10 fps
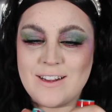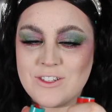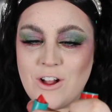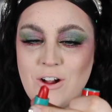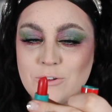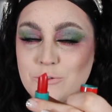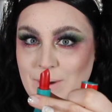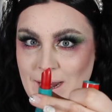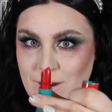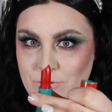is called
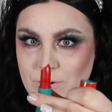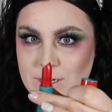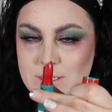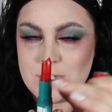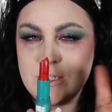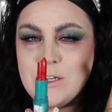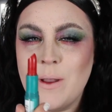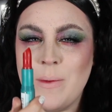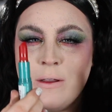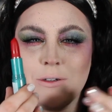Rainforest. So
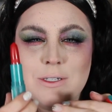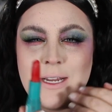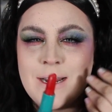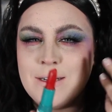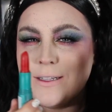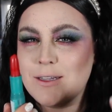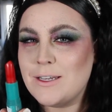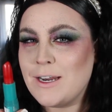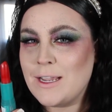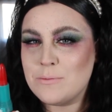I'm understanding that
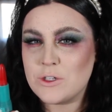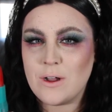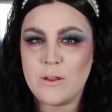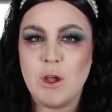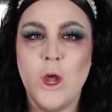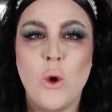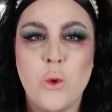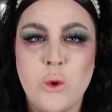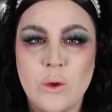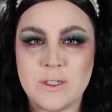the names are all...
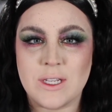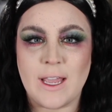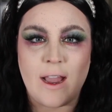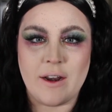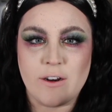There's a cat